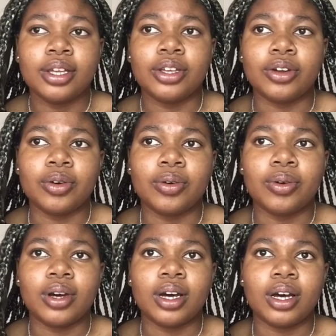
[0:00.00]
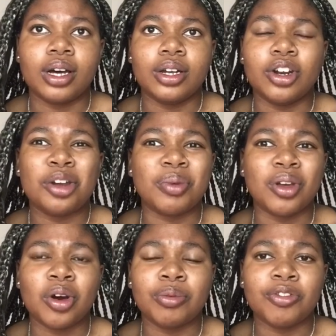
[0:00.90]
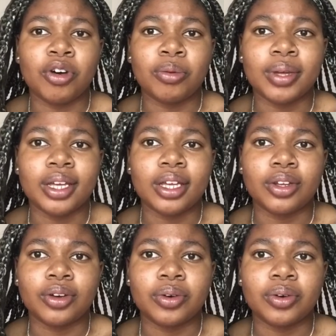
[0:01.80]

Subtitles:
Not being homophobic,